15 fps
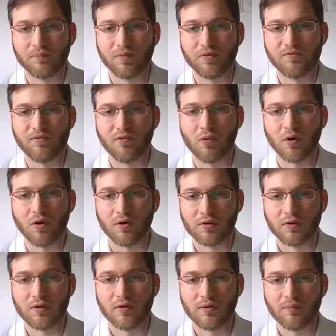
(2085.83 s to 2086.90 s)
before
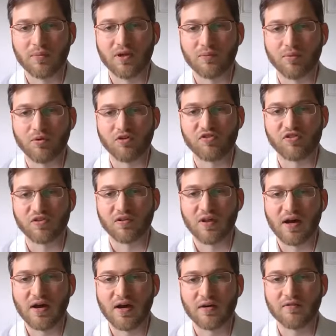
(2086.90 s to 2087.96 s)
being pushed to
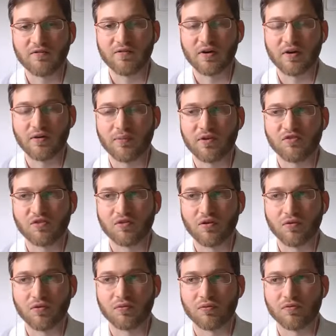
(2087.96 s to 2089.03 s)
live, and should
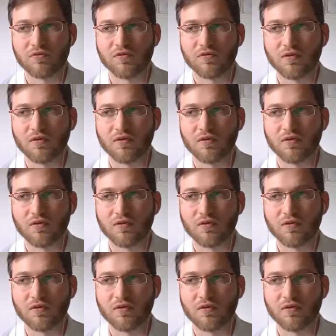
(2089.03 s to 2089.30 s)
go through